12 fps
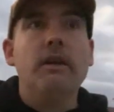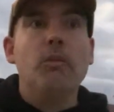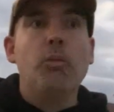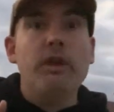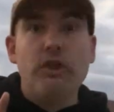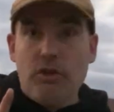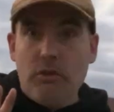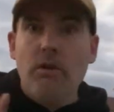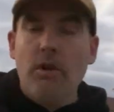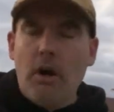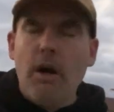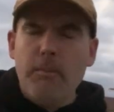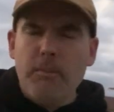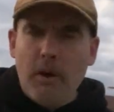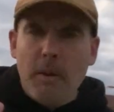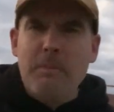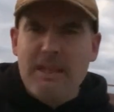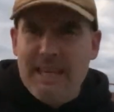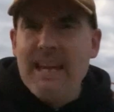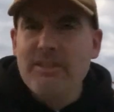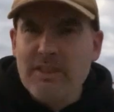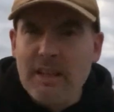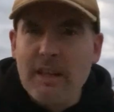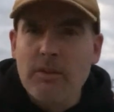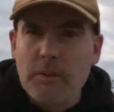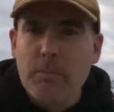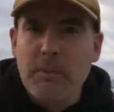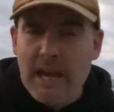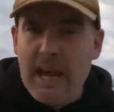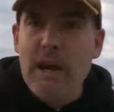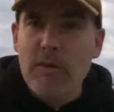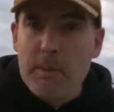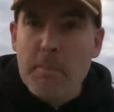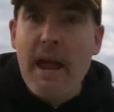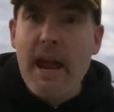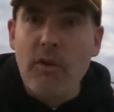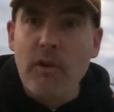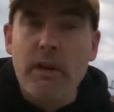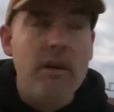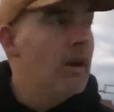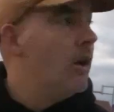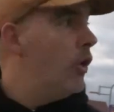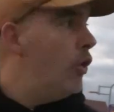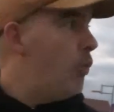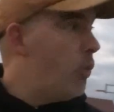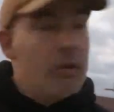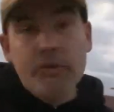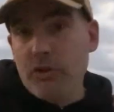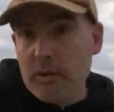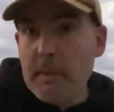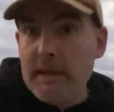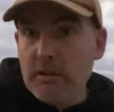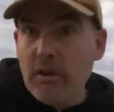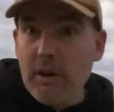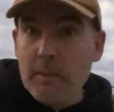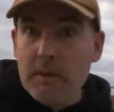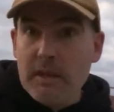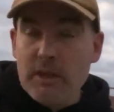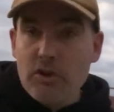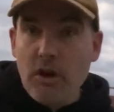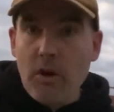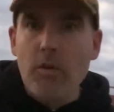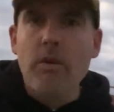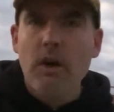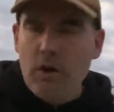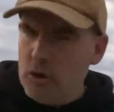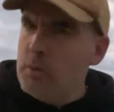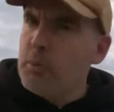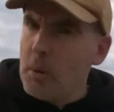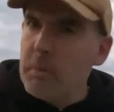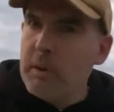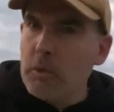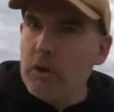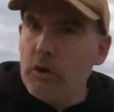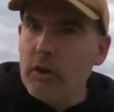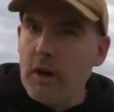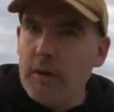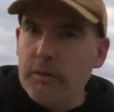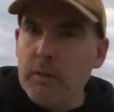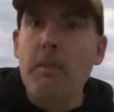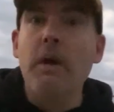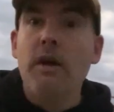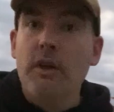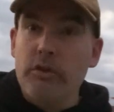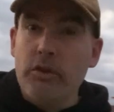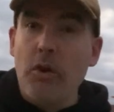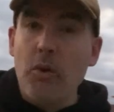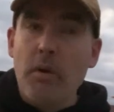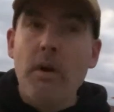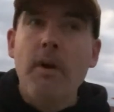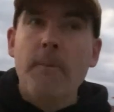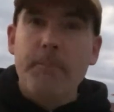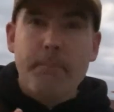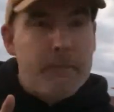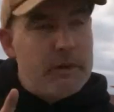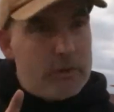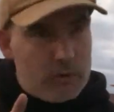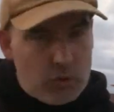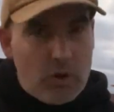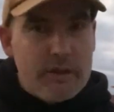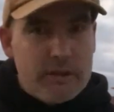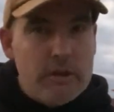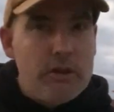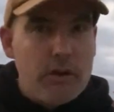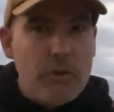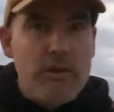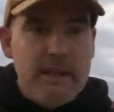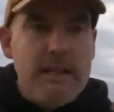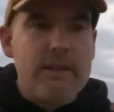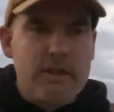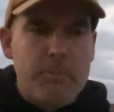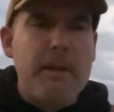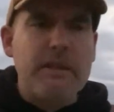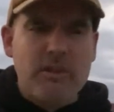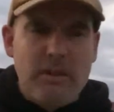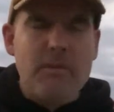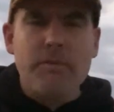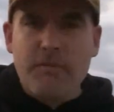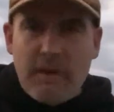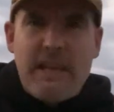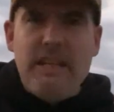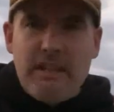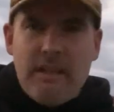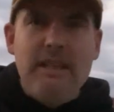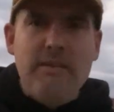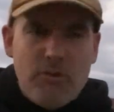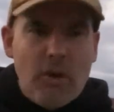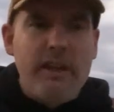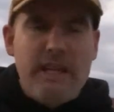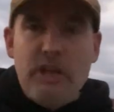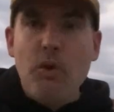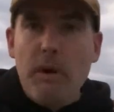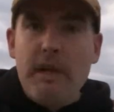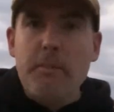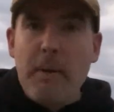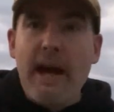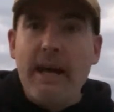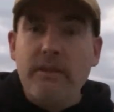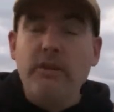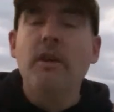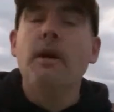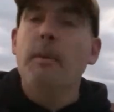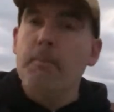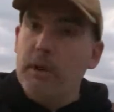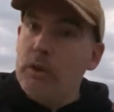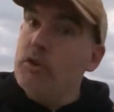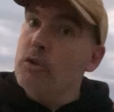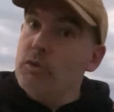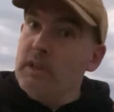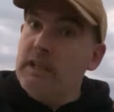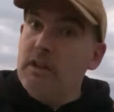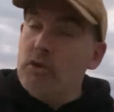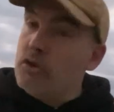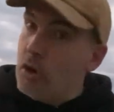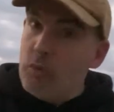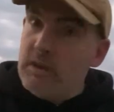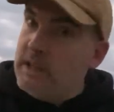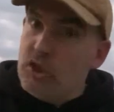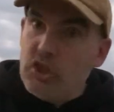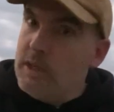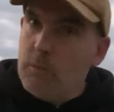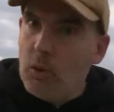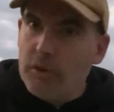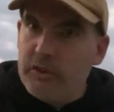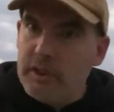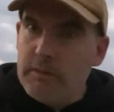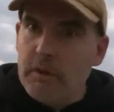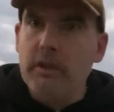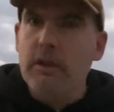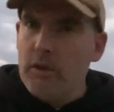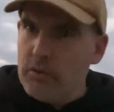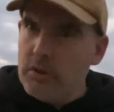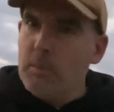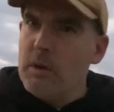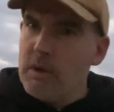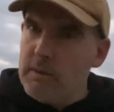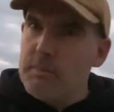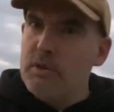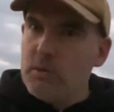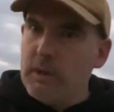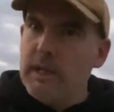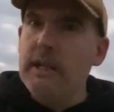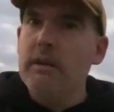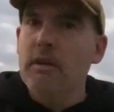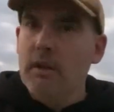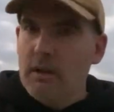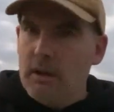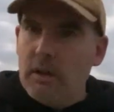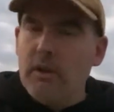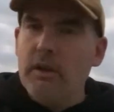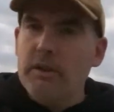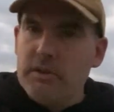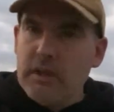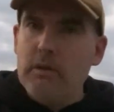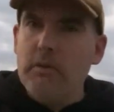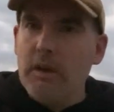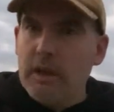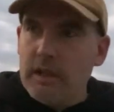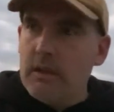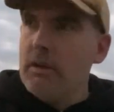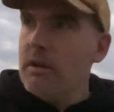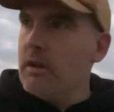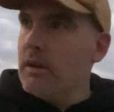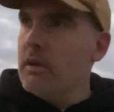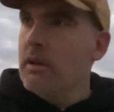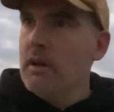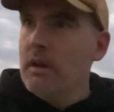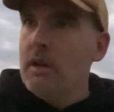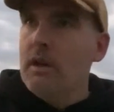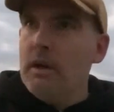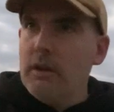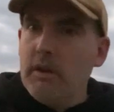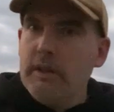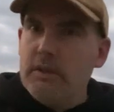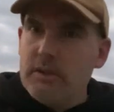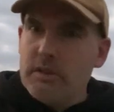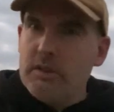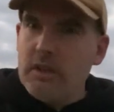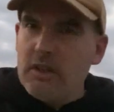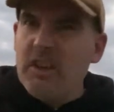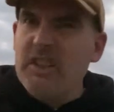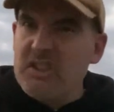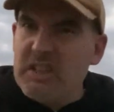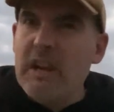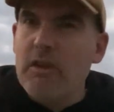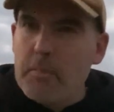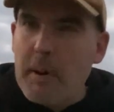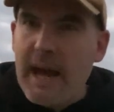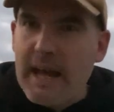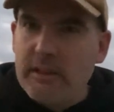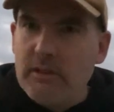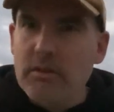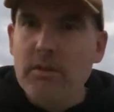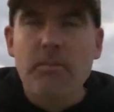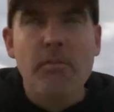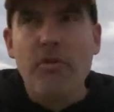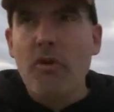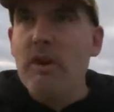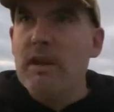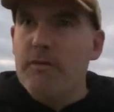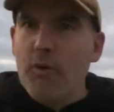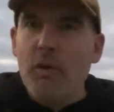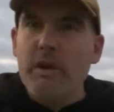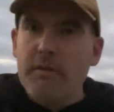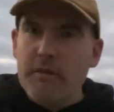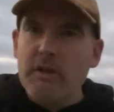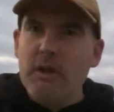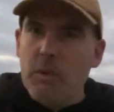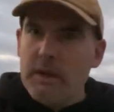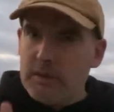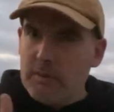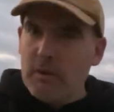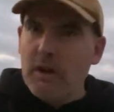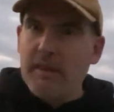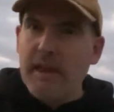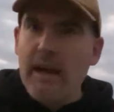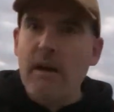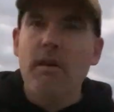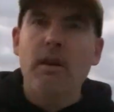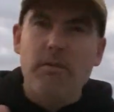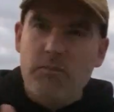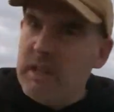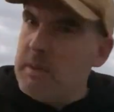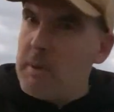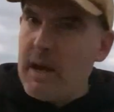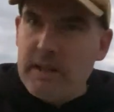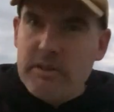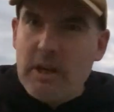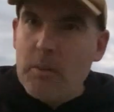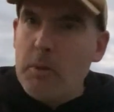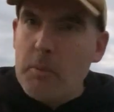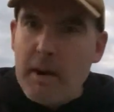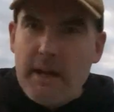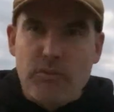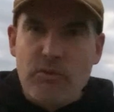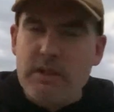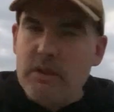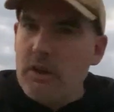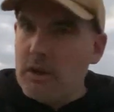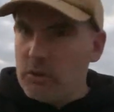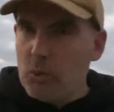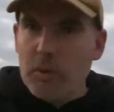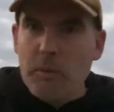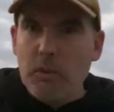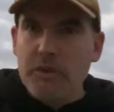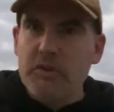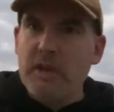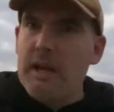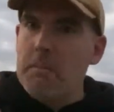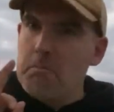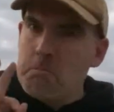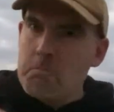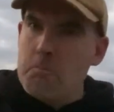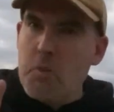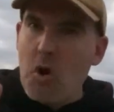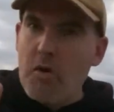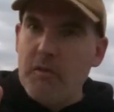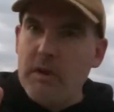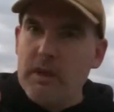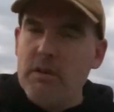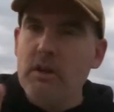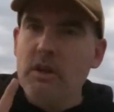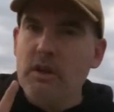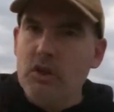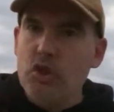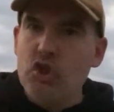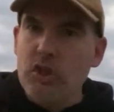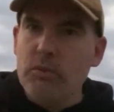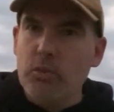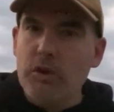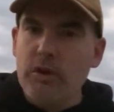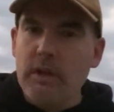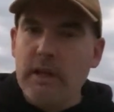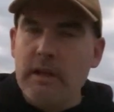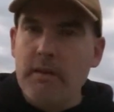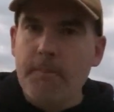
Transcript: which I'm guessing, as a caring parent who wants to spend time with their child, you probably want to look after them. So granted, you don't need expensive 80, 90 quid pads, but you don't need cheap ones either. Go somewhere in between. A nice set of like a nice set of pads, 30, 40, 50 quid, something like that. Knee pads, elbow pads, wrist guards, all in one set. Perfect. Just what you need.